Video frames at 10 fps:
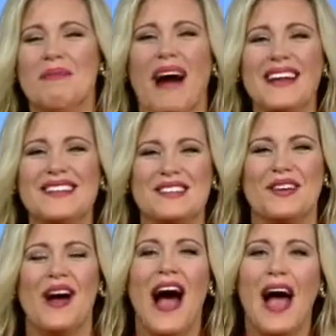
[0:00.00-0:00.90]
Mine
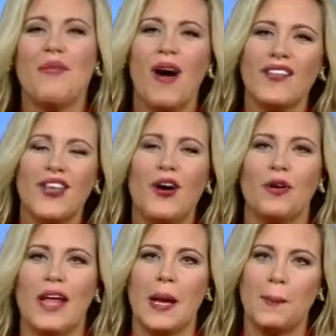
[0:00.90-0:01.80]
too. I want,
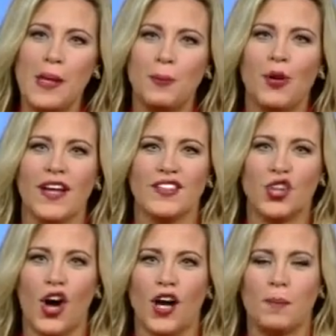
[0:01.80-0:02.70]
though, like, people and
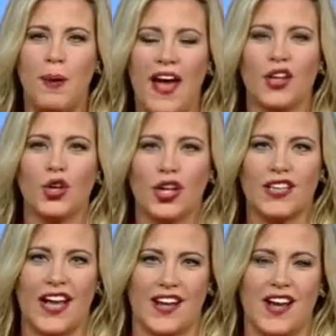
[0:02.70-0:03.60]
dog pet
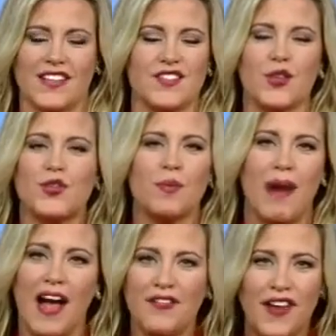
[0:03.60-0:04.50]
look-alike contests. Those are
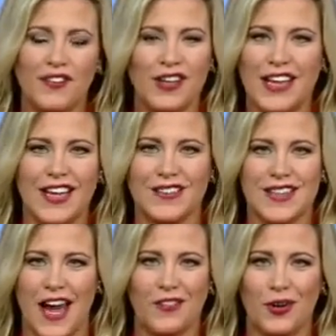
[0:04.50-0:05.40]
my favorite
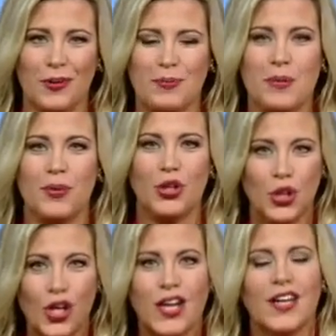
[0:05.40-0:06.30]
things ever, when people
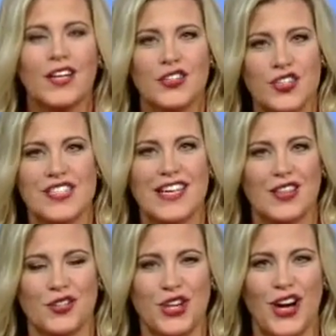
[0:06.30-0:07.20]
look just like
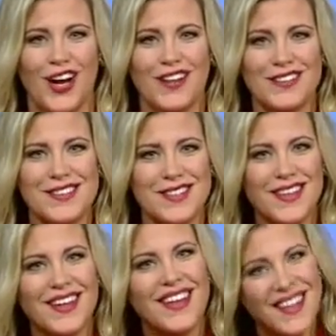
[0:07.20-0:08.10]
their dogs. Me too. I
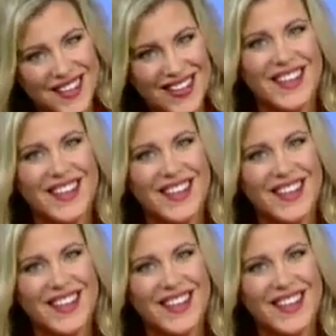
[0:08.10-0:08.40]
love those.